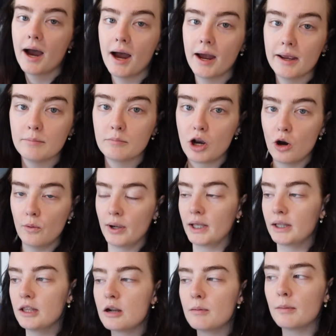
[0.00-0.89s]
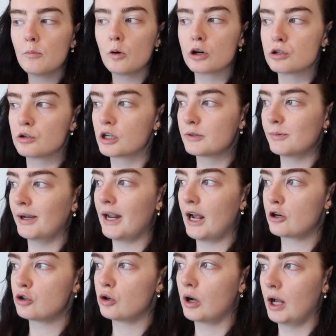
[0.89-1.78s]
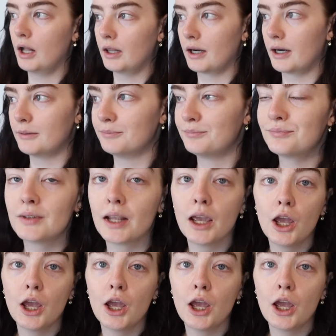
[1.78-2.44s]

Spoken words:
I am going a little bit more towards my natural color